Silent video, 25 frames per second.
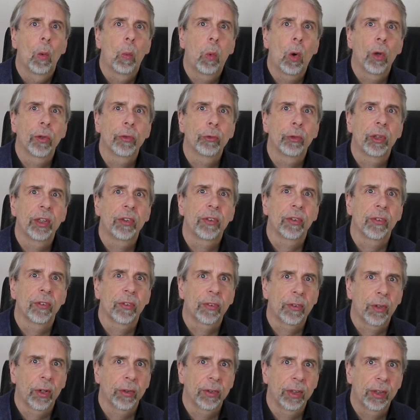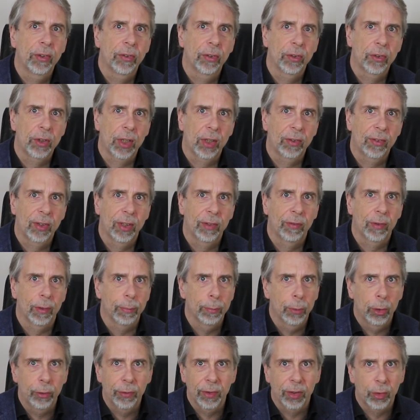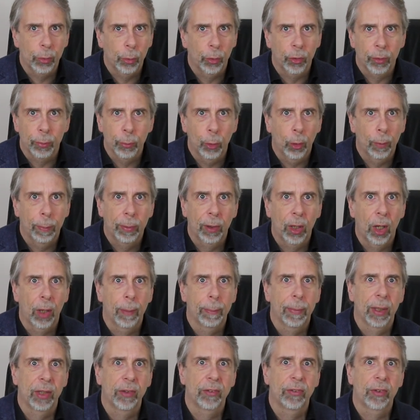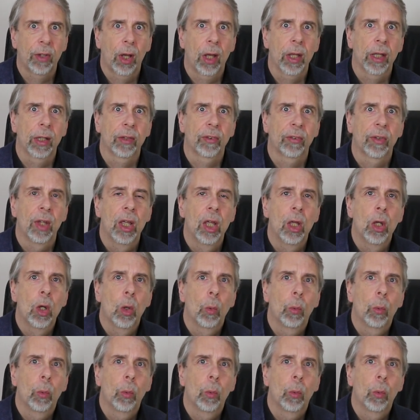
One recent study suggested that moving towards more plant-based diets